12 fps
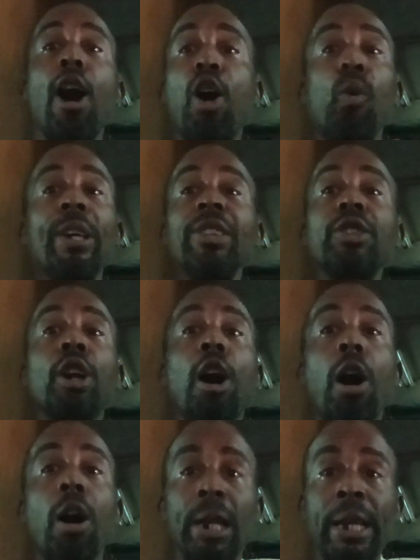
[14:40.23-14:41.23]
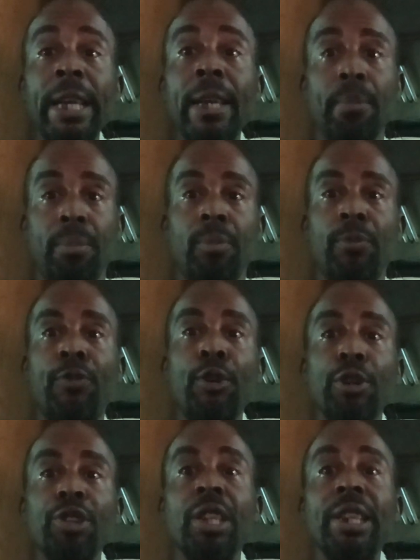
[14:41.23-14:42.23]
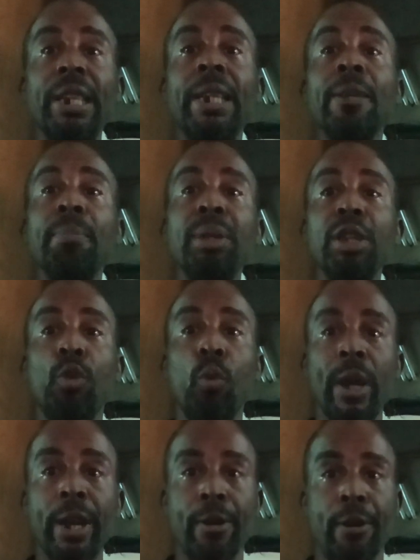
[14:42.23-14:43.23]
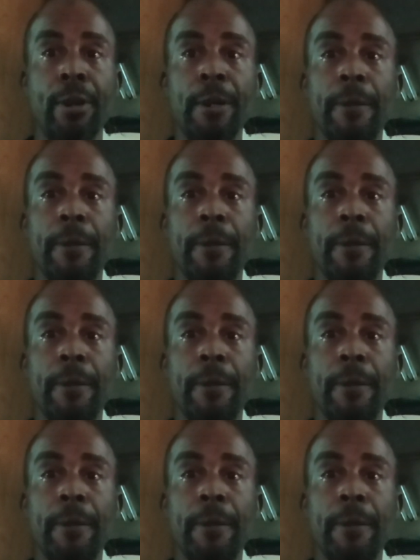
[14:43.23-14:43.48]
always call him first and let him be aware,